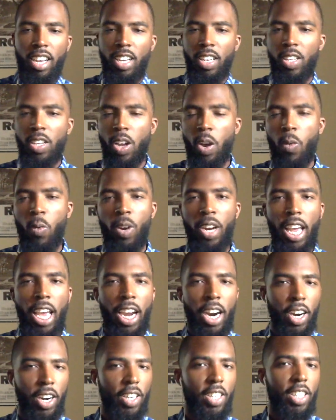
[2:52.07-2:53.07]
you know, when they
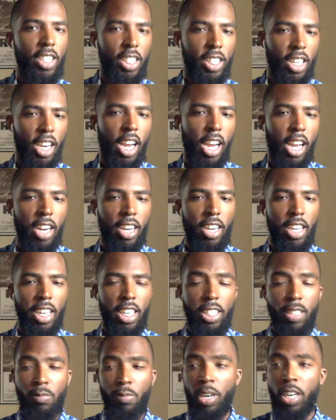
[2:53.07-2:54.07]
heard the shot,
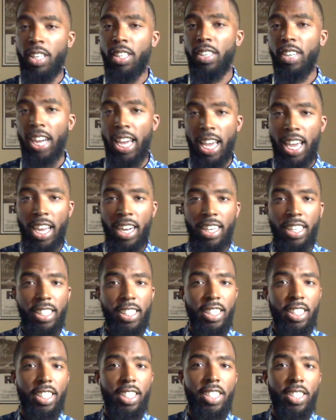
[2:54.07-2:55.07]
his mother and his
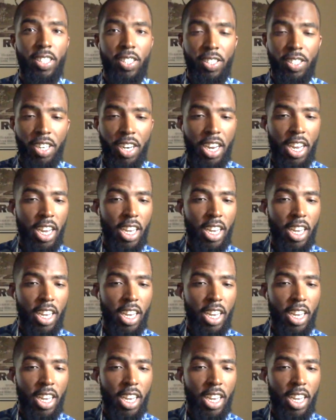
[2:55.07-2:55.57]
sister